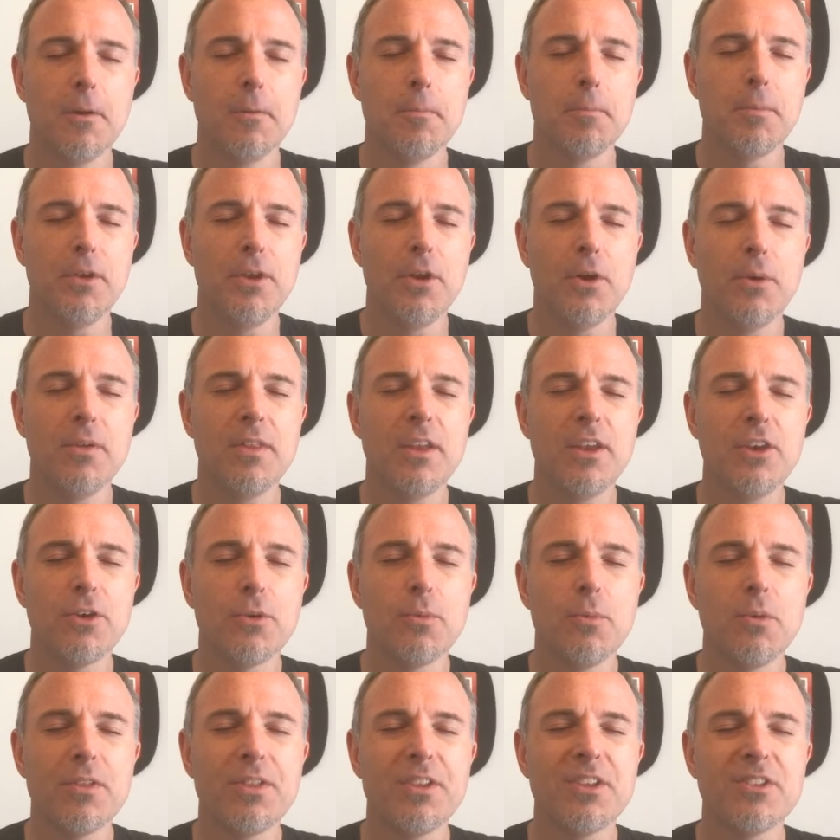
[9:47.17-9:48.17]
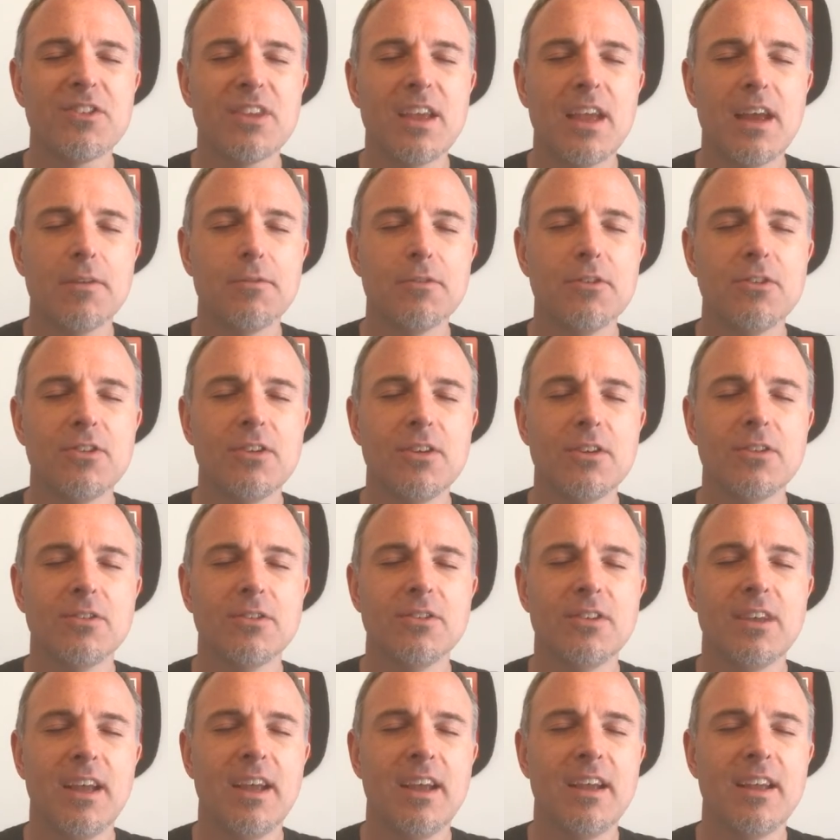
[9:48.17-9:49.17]
But knowing that you're with us every single
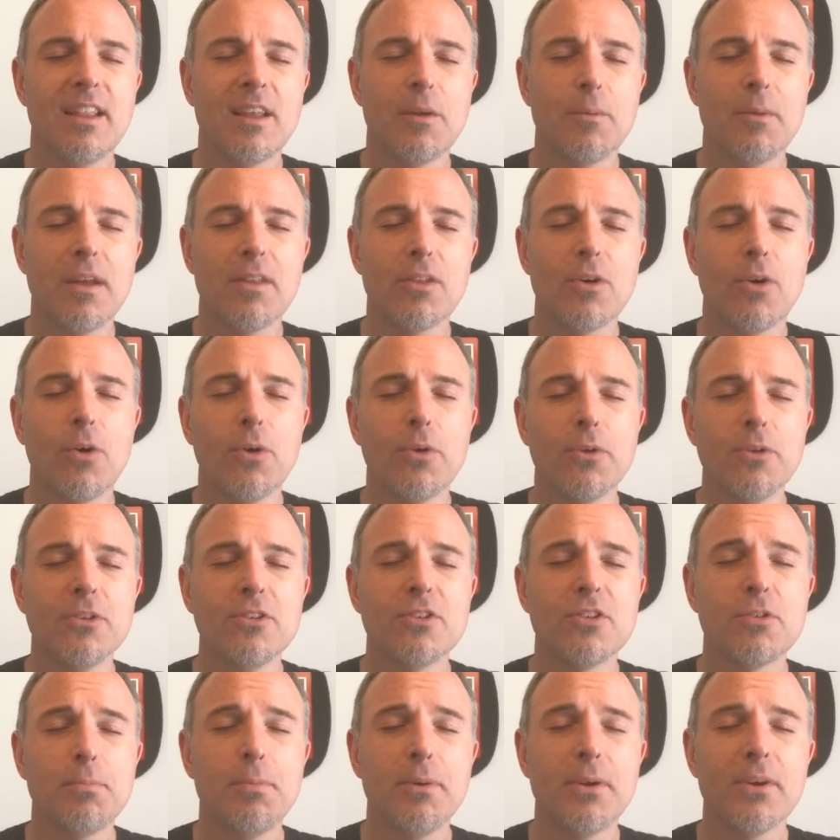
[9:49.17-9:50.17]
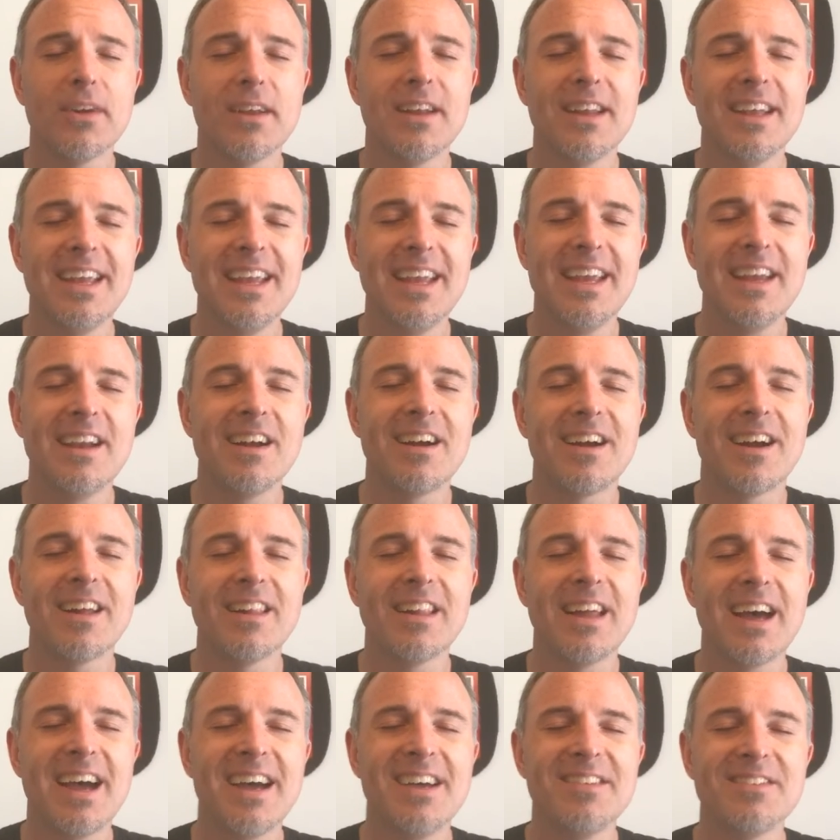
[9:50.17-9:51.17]
day, that we have the Holy Spirit in our
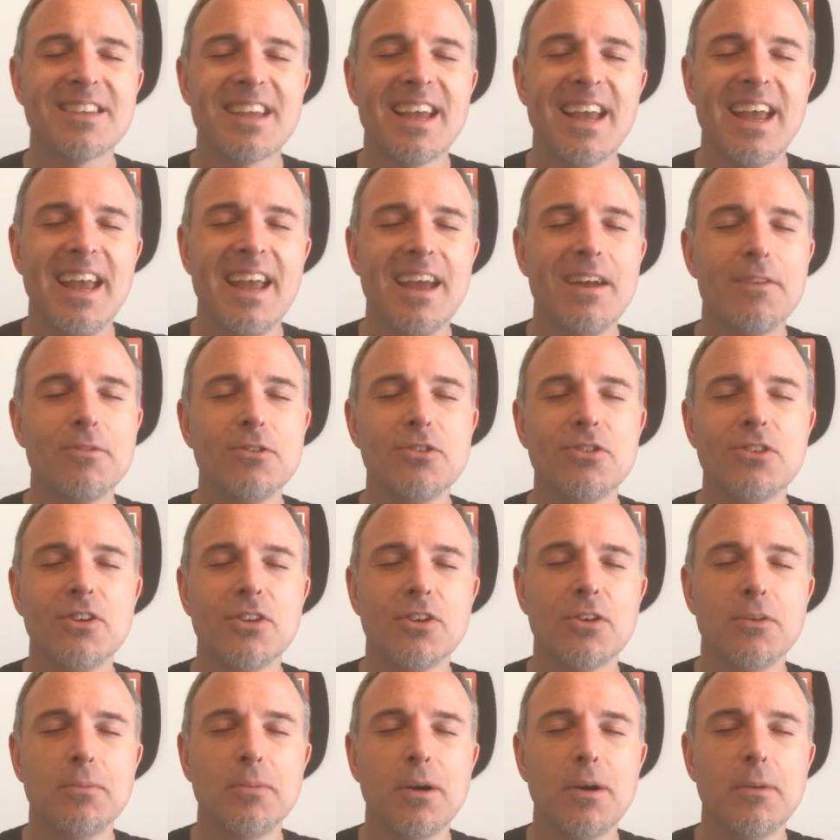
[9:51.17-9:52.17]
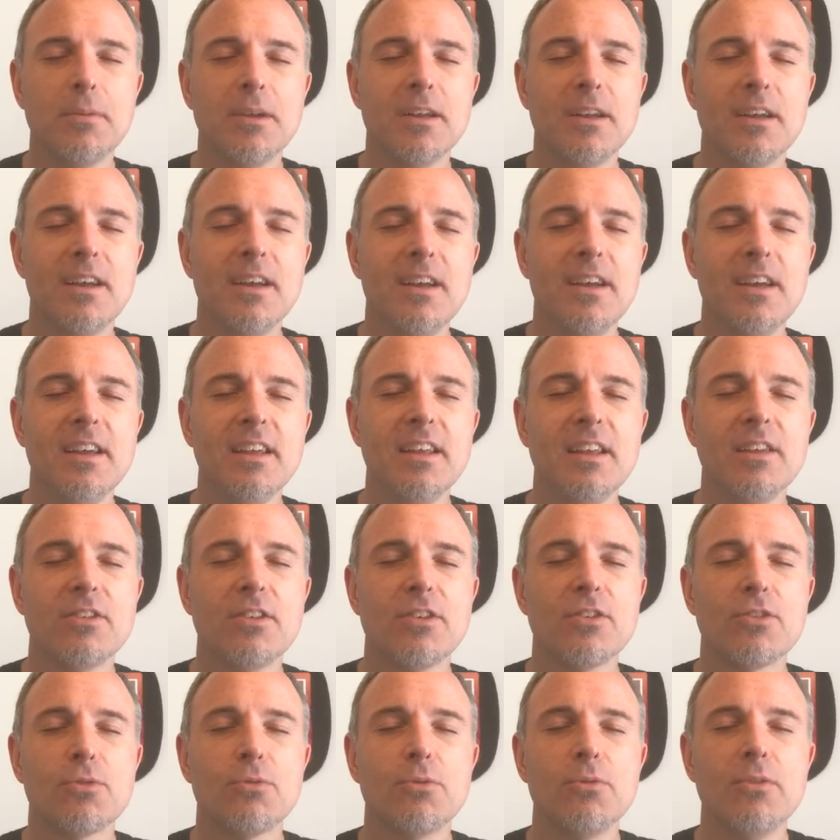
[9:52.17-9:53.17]
lives every single moment, gives
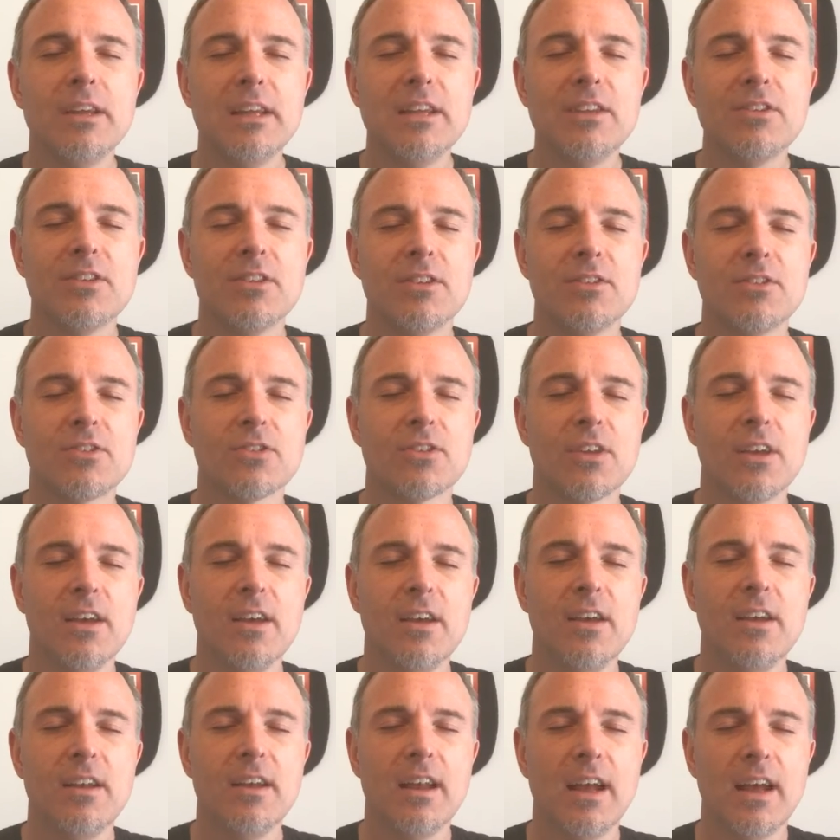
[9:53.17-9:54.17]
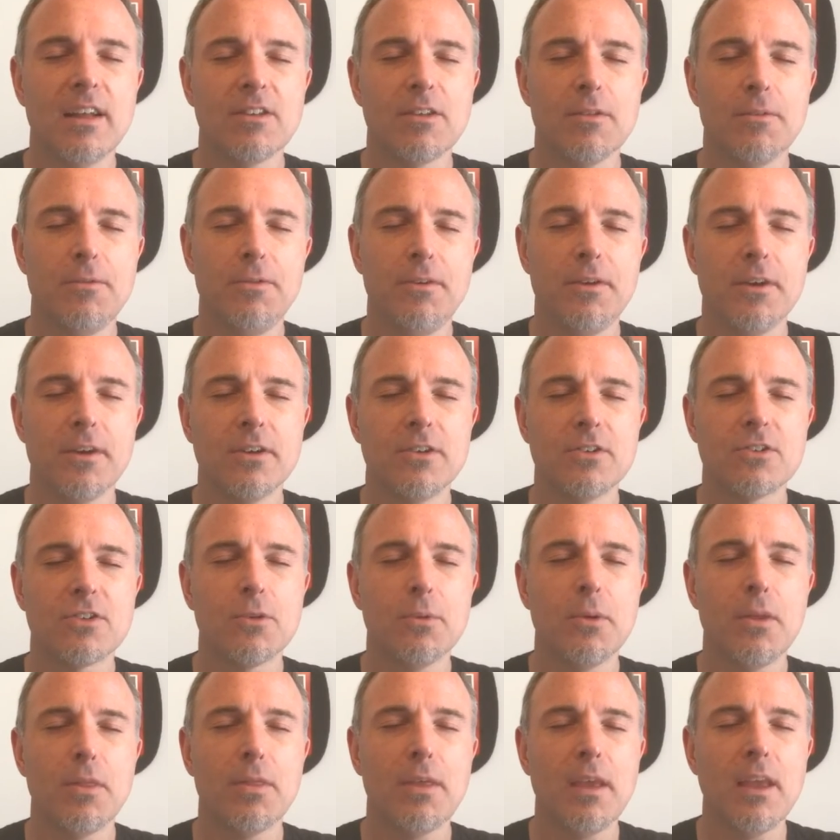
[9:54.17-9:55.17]
us reasons not to fear. And so
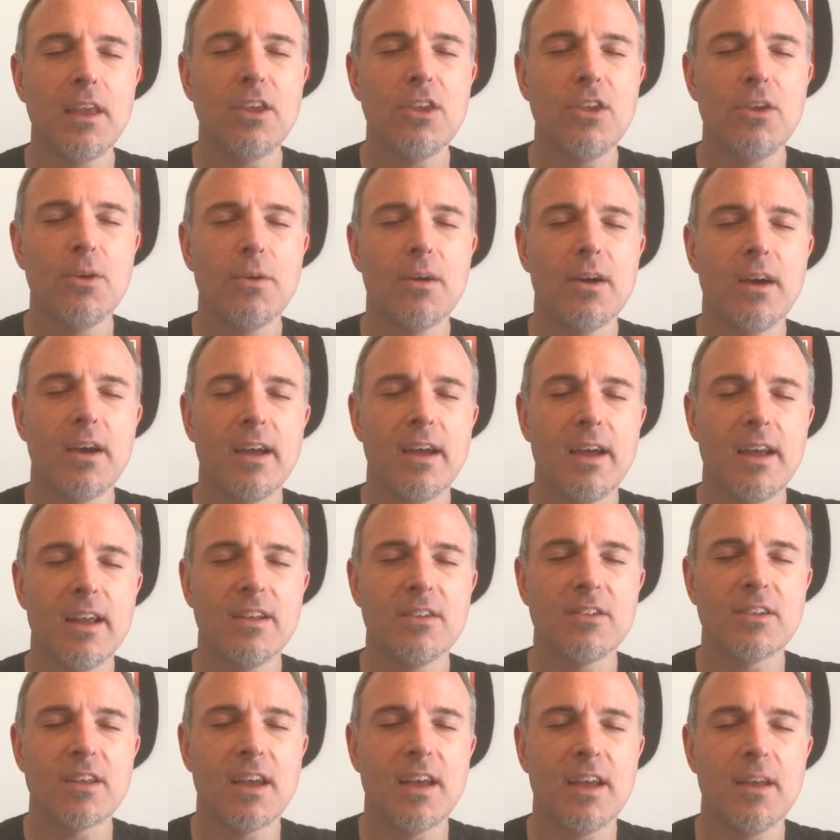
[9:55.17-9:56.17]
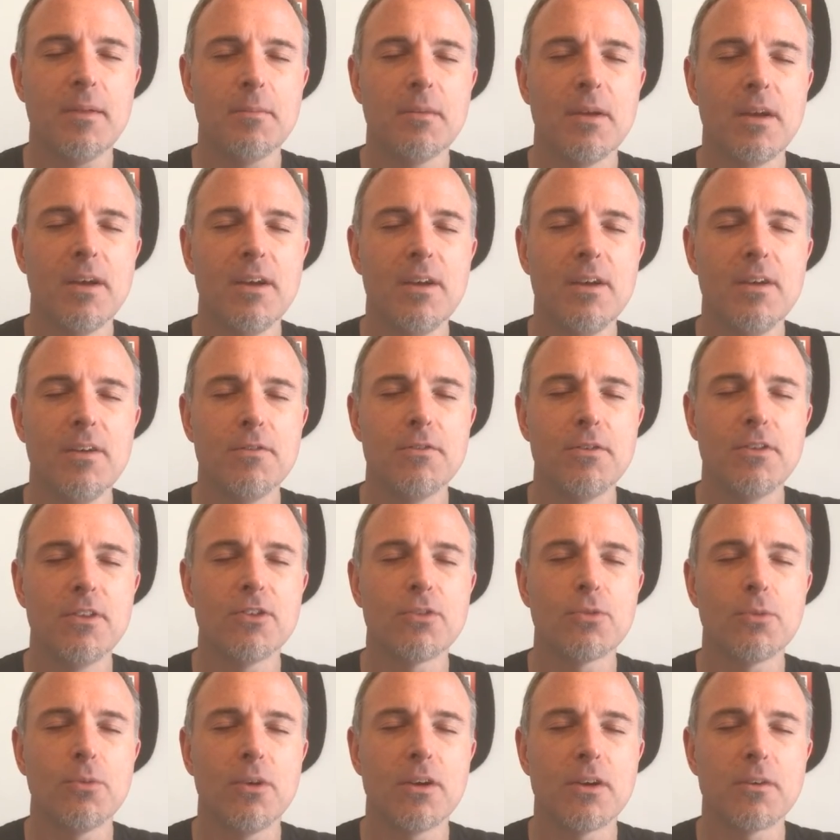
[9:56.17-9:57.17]
we thank you ahead of time for
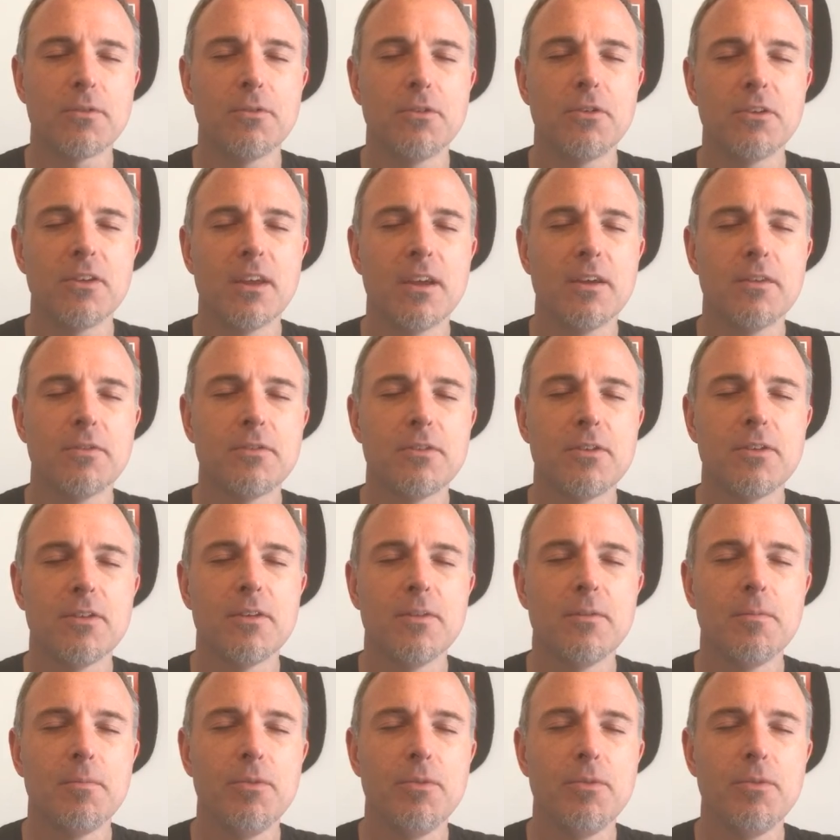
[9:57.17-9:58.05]
this wonderful gift.